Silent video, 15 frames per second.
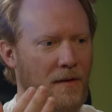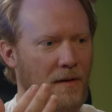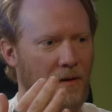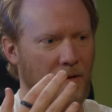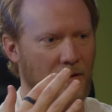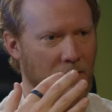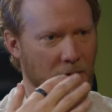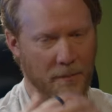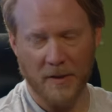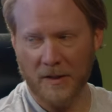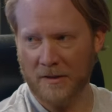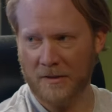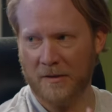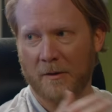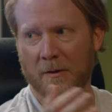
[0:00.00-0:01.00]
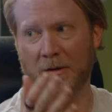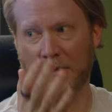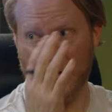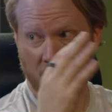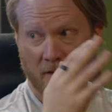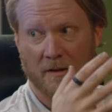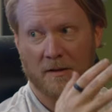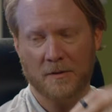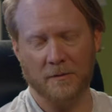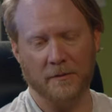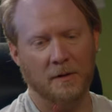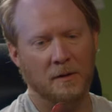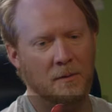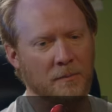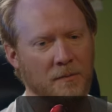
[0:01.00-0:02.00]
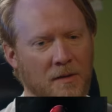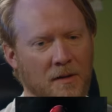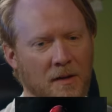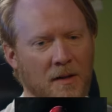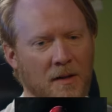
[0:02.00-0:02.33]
the the miniseries and then these films